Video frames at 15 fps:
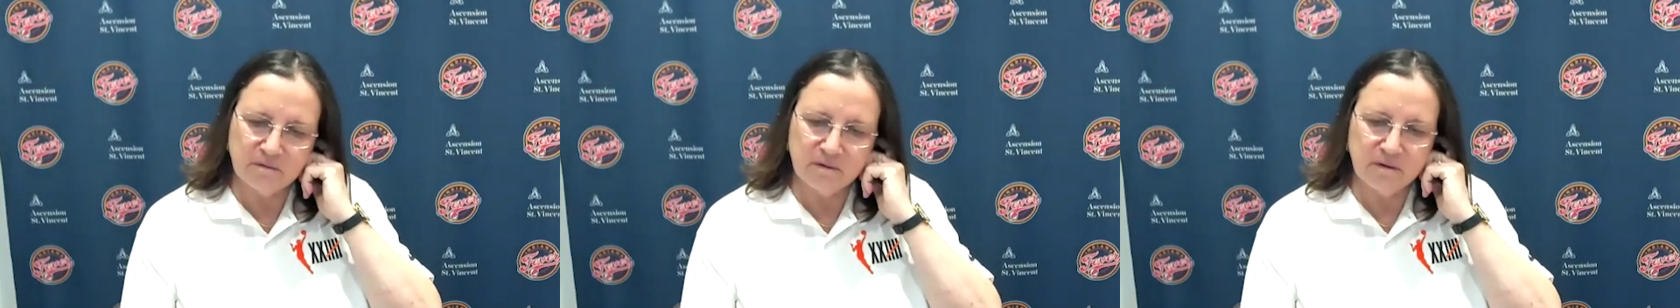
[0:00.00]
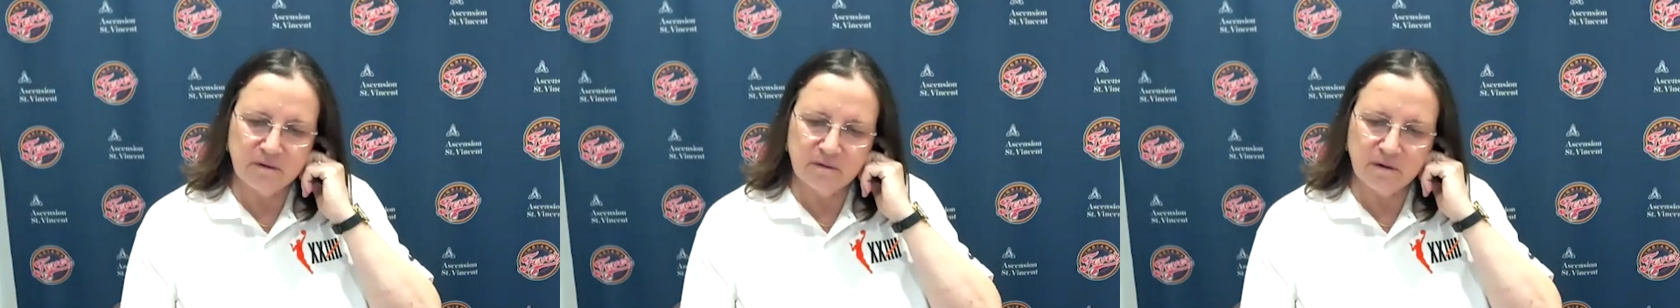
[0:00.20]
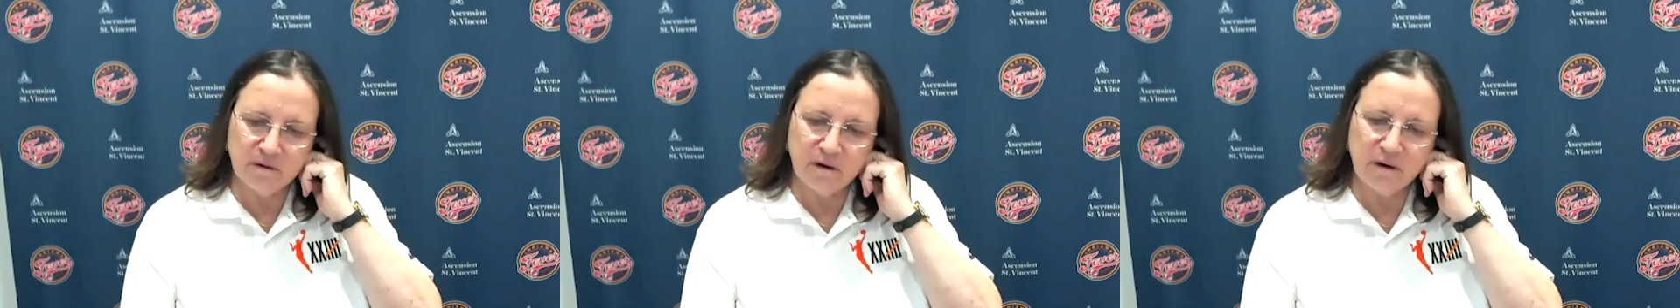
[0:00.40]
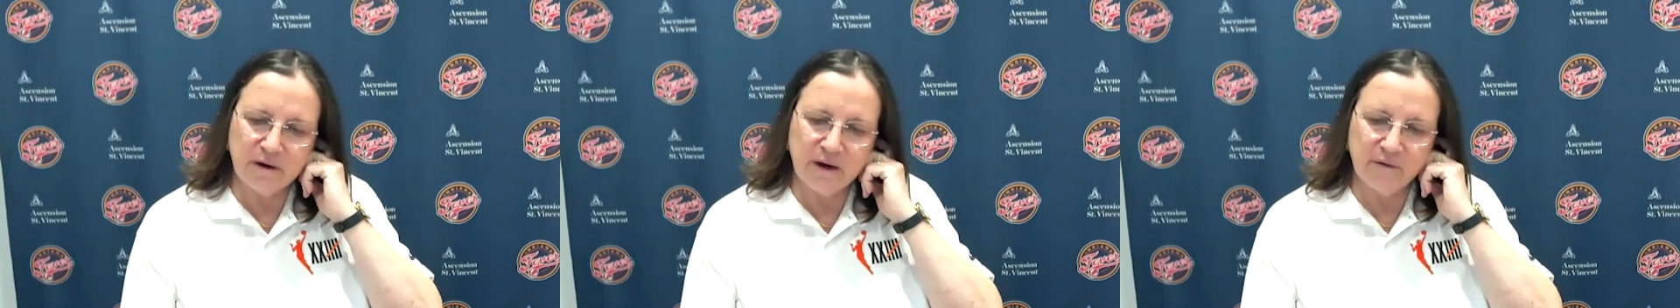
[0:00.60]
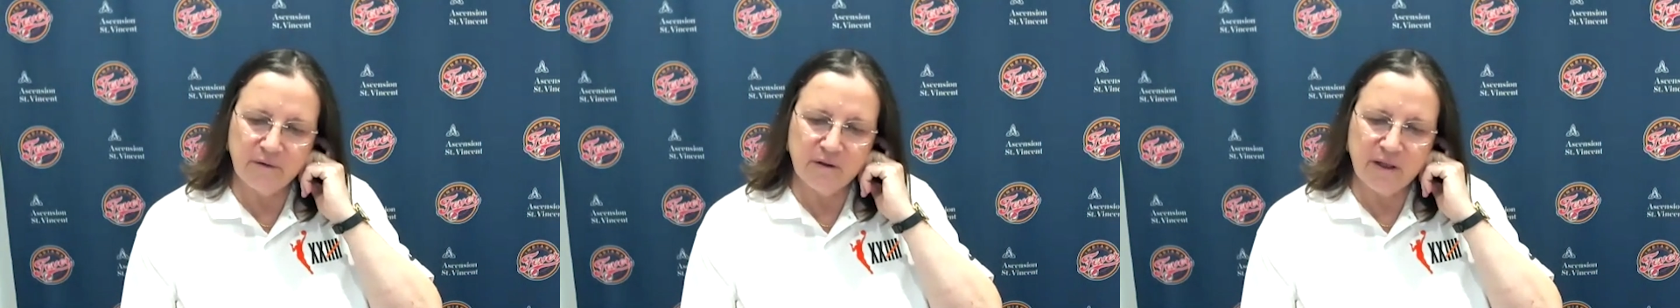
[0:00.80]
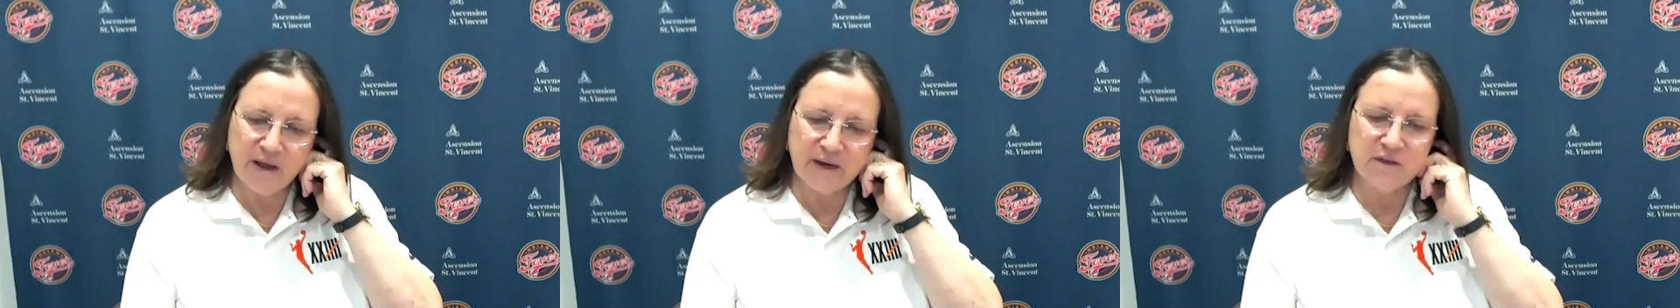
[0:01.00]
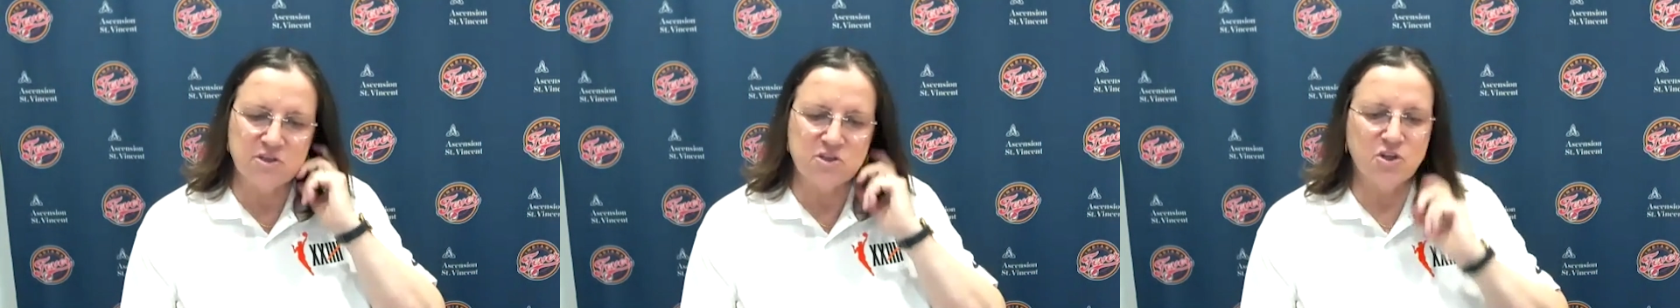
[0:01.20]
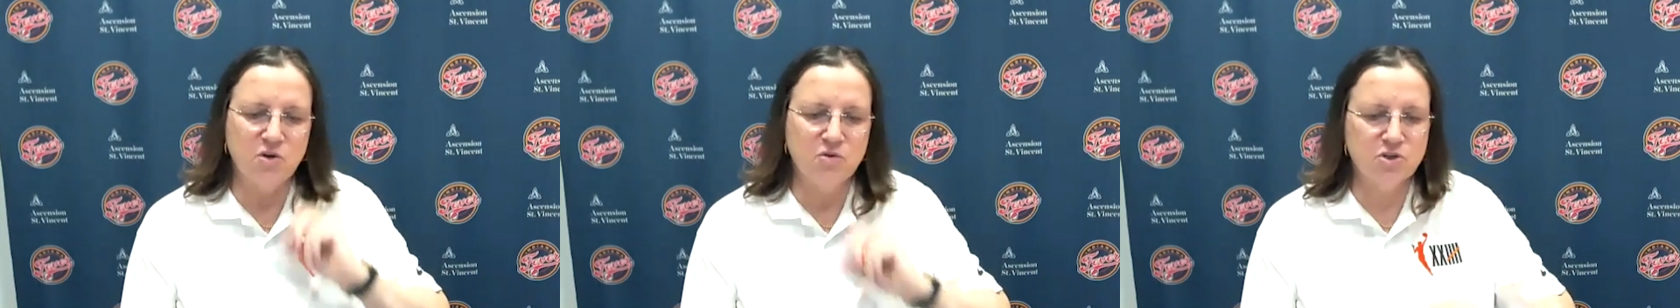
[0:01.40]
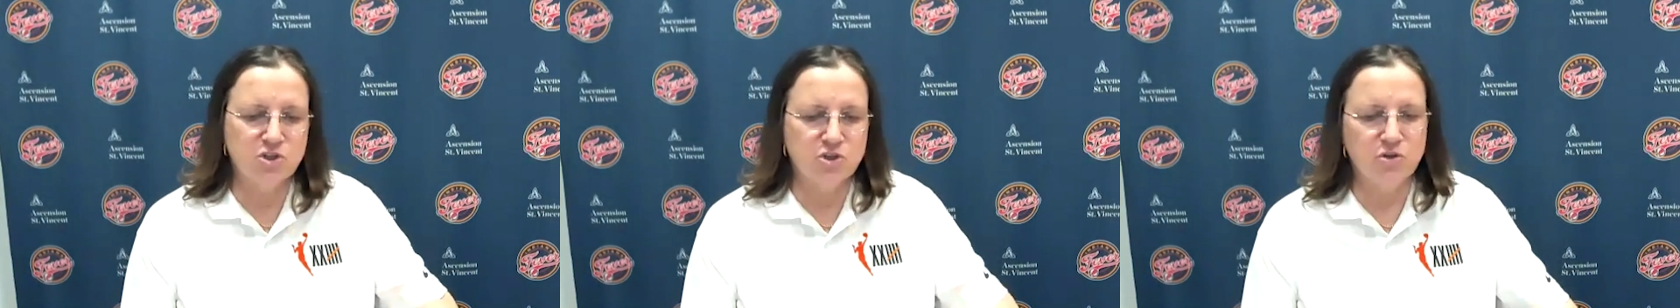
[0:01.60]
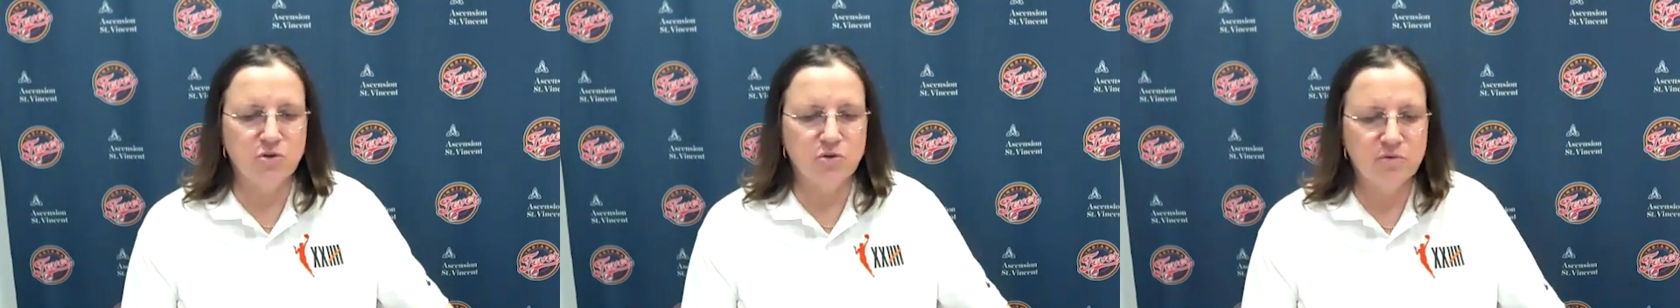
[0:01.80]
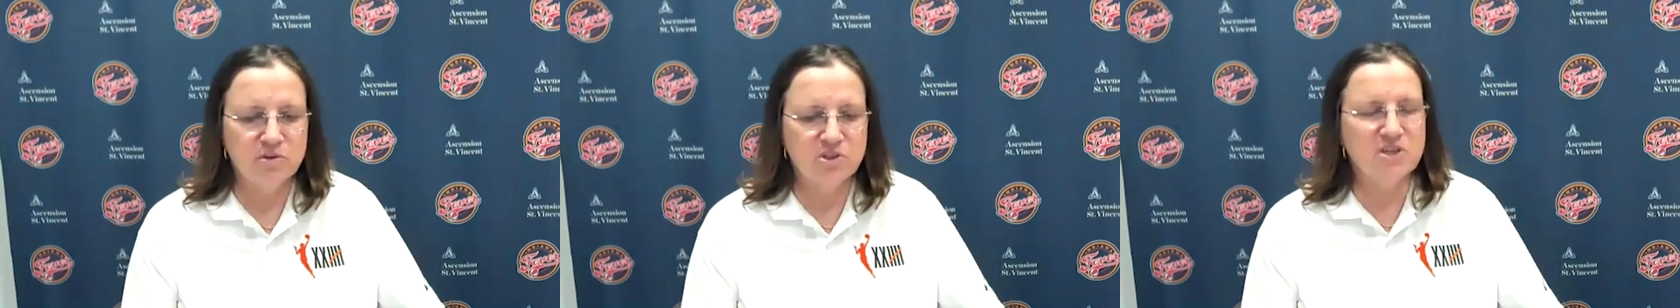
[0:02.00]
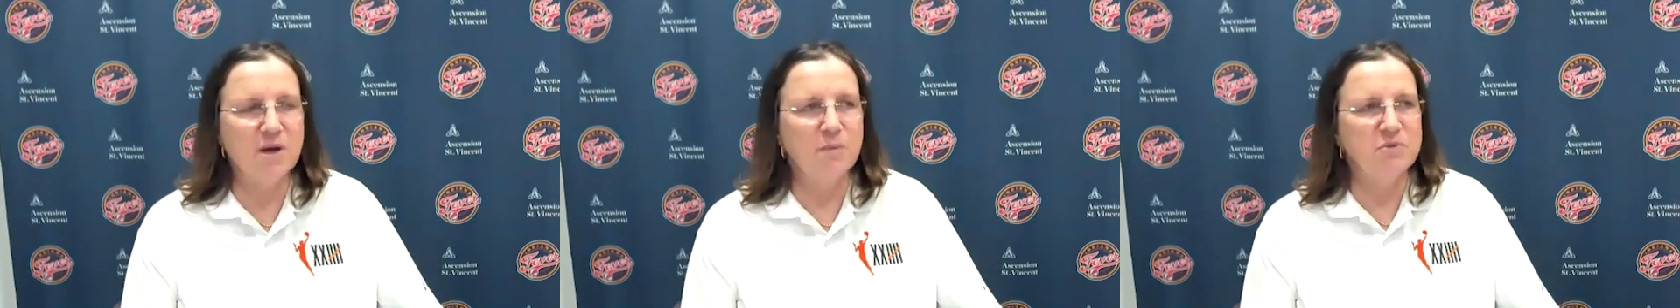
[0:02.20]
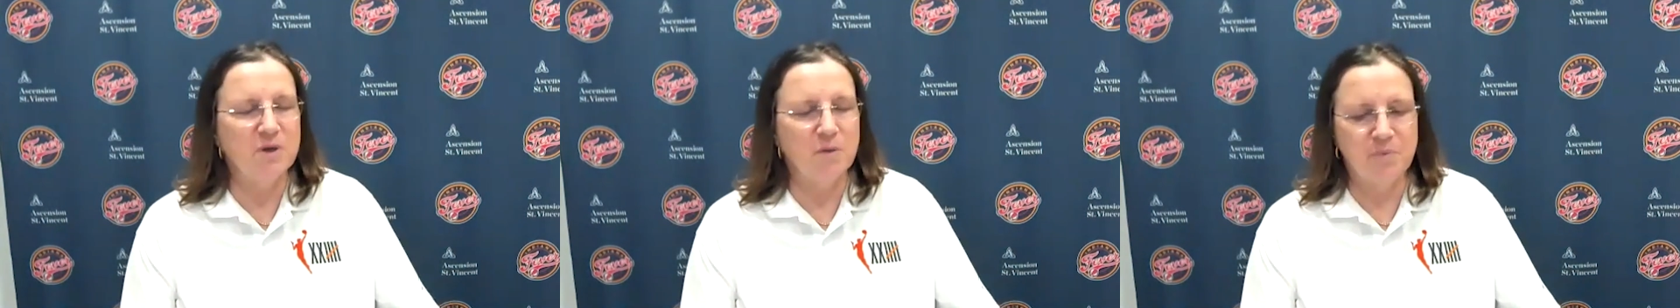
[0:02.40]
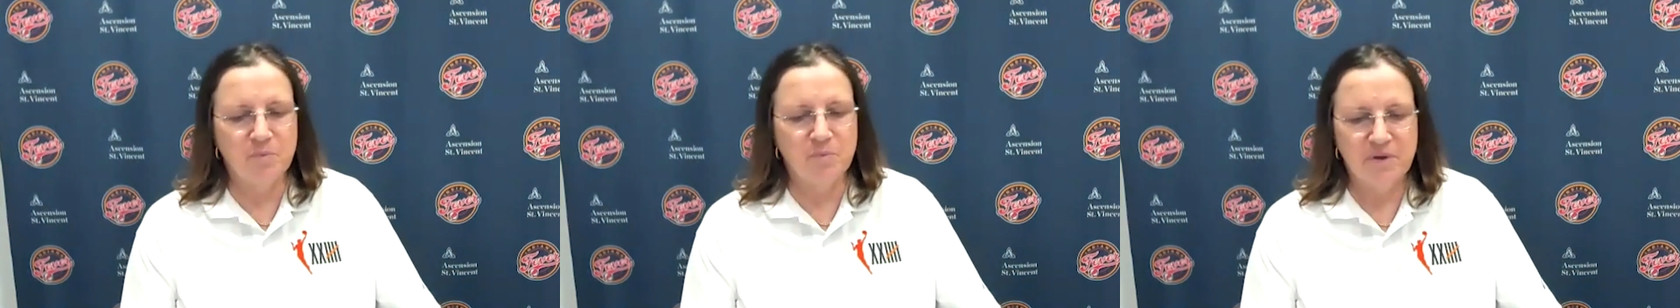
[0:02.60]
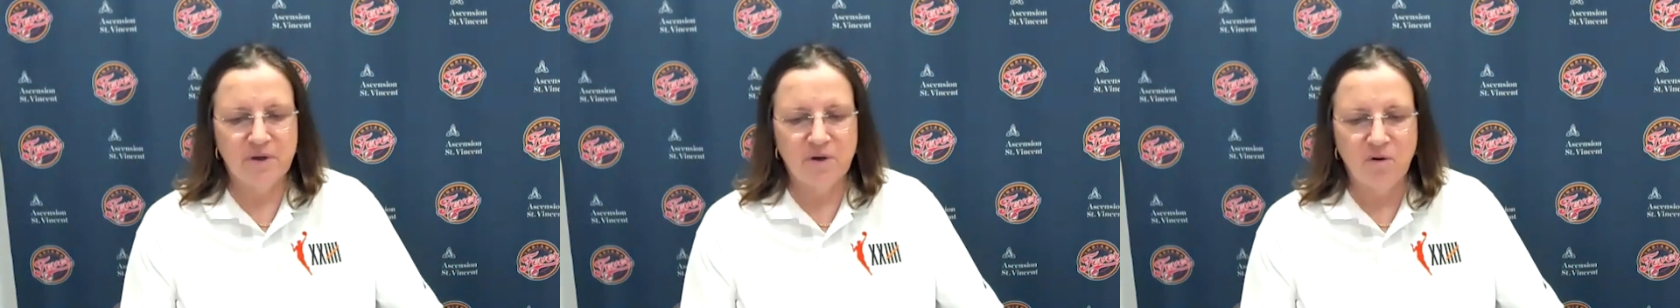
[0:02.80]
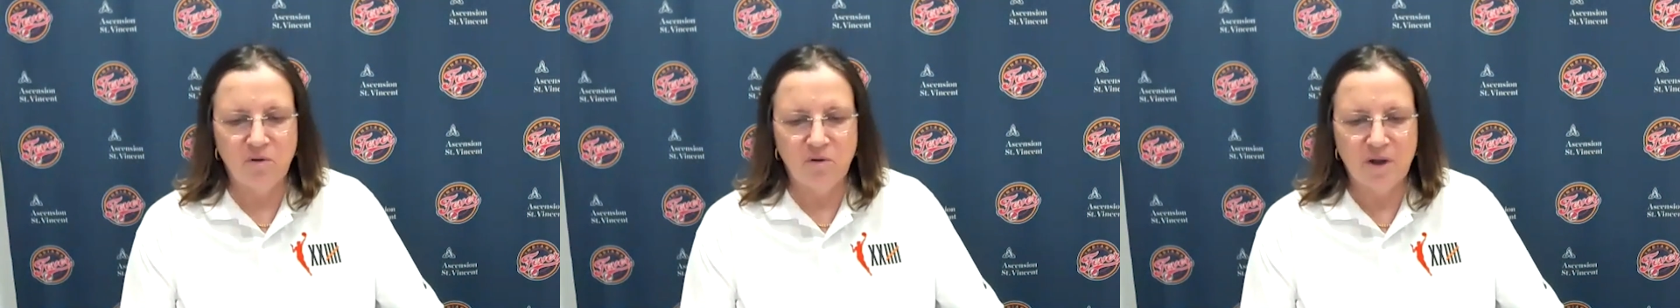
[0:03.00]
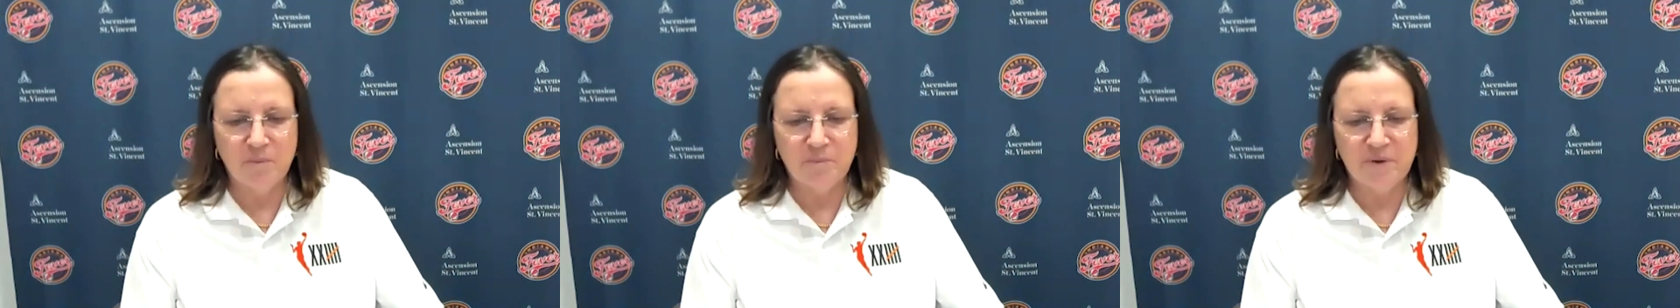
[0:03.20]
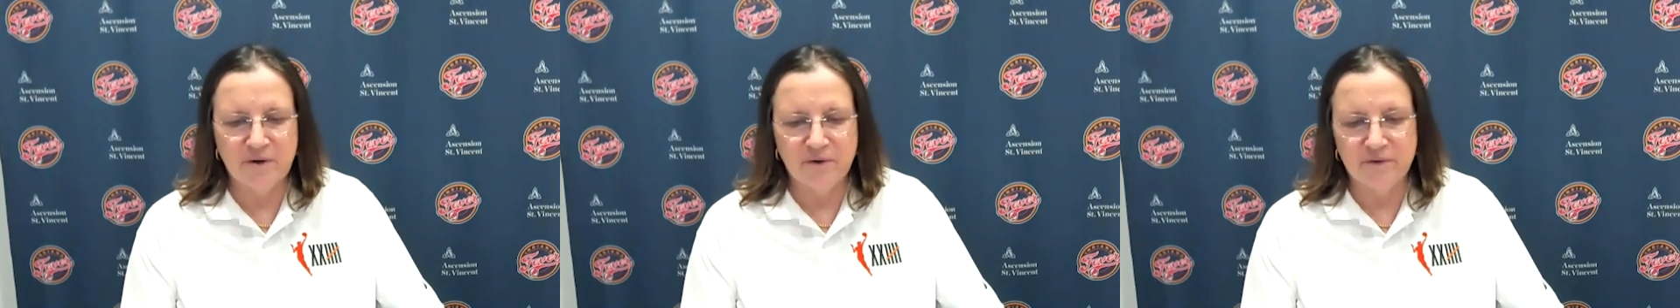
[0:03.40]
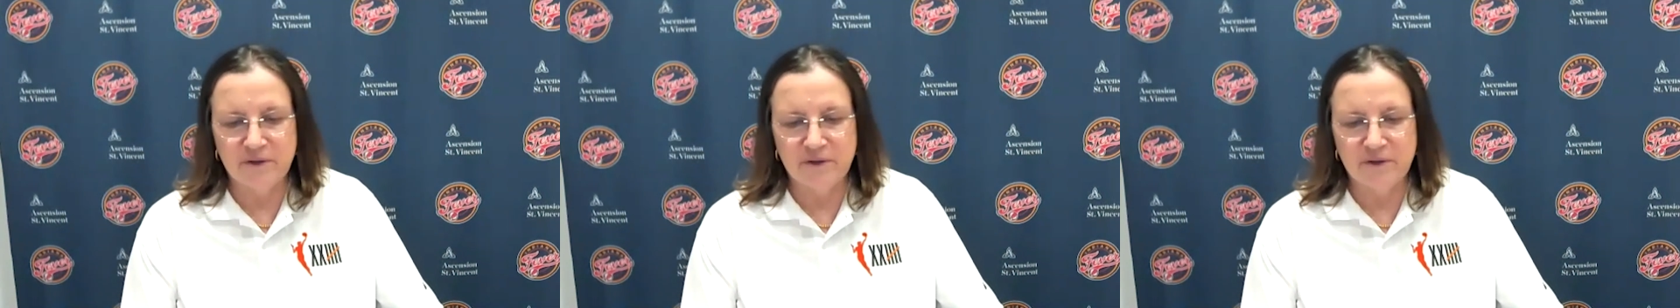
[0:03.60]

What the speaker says: And Ariel Atkins, those two stepped up and played a whole lot better.